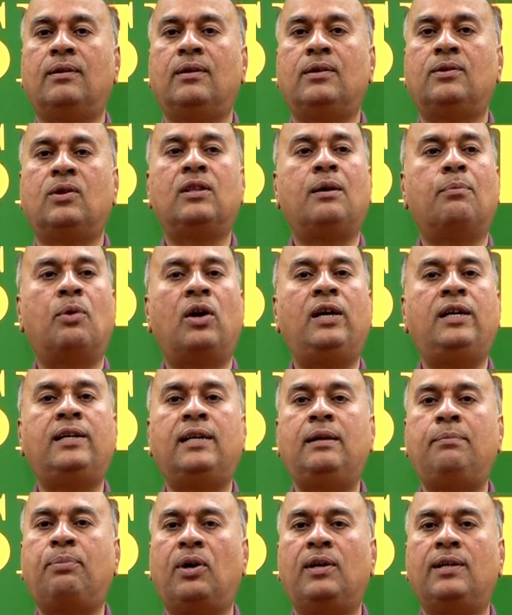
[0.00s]
So the
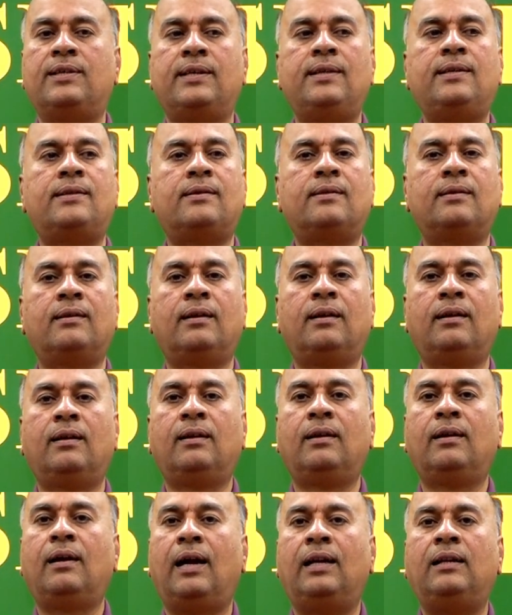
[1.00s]
monetary policies
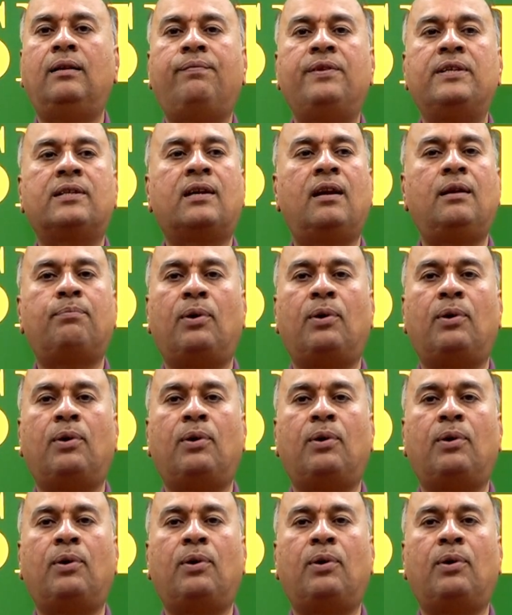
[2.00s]
and the fiscal